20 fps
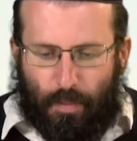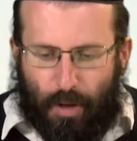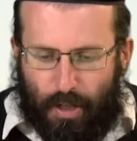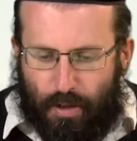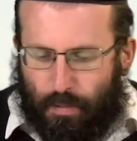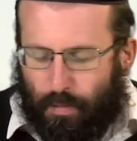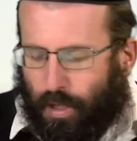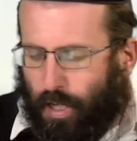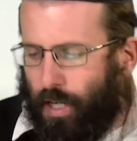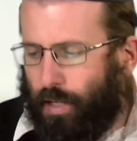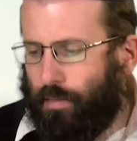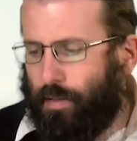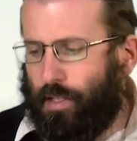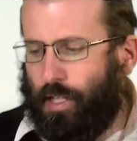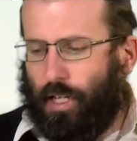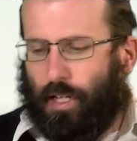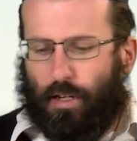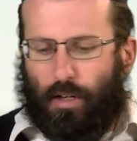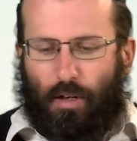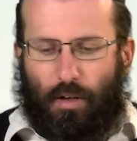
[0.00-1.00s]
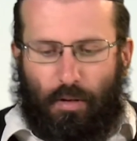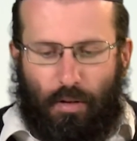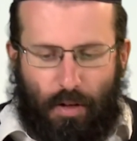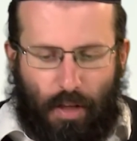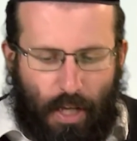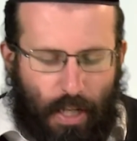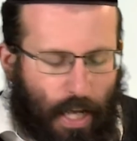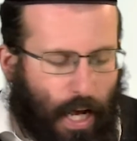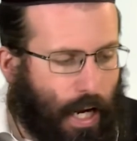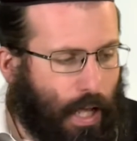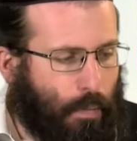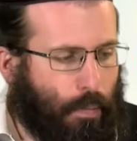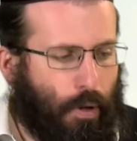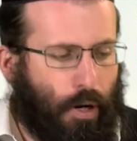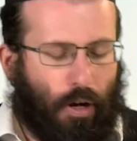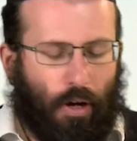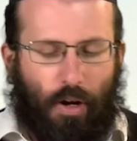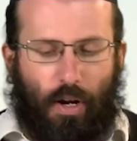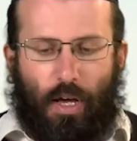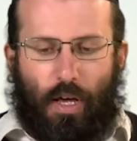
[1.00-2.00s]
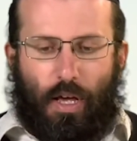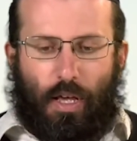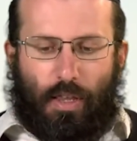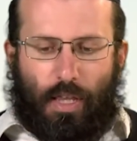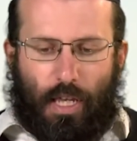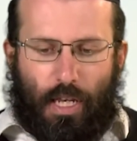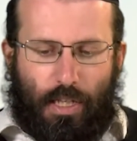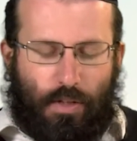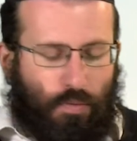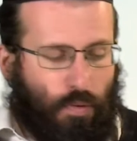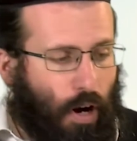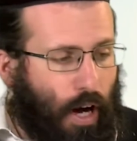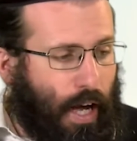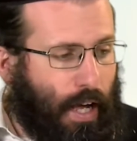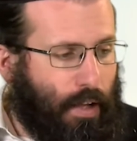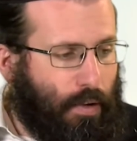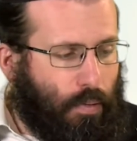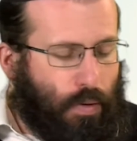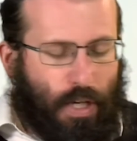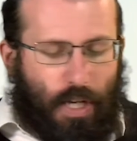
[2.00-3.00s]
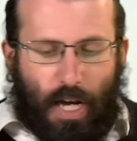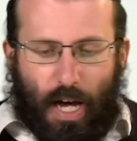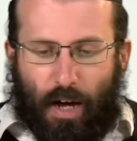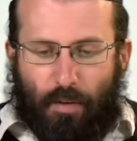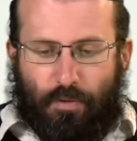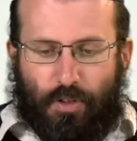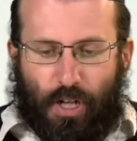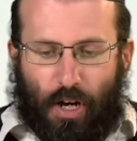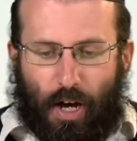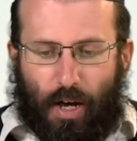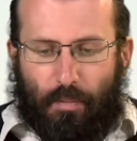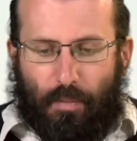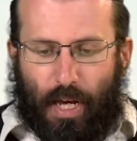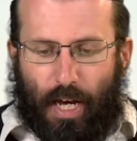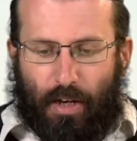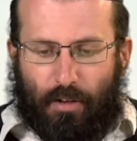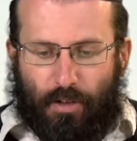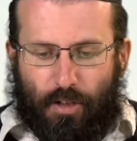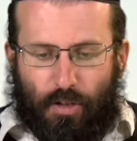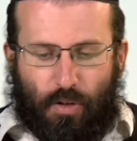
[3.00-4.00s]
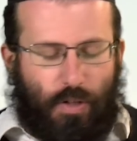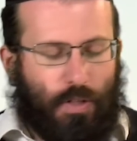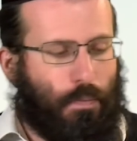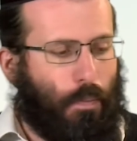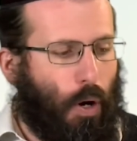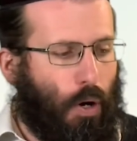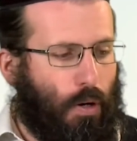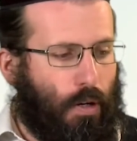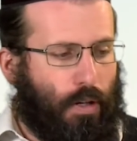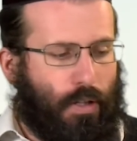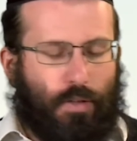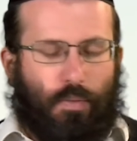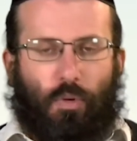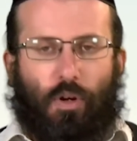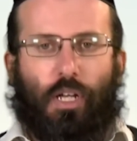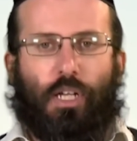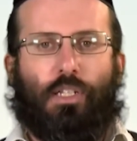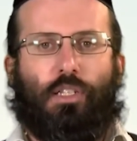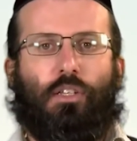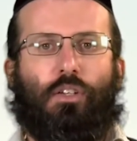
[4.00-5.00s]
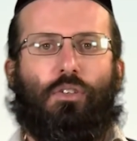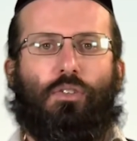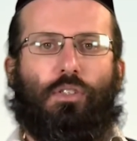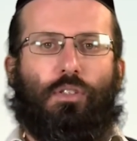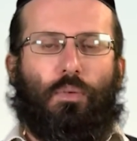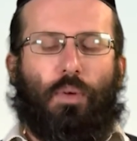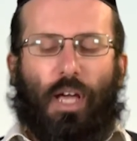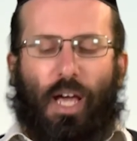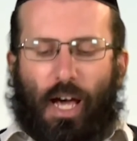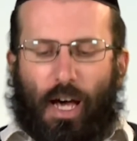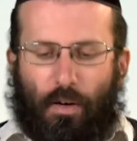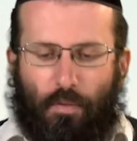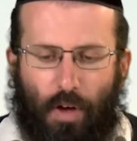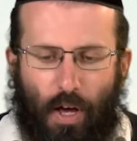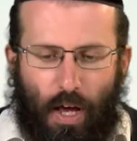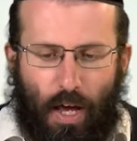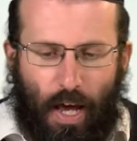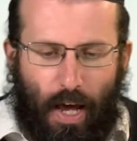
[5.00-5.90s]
Benjamin Epstein that Gedalia put on, that he's right. We have time now to do a Spodidus. What excuse do we have?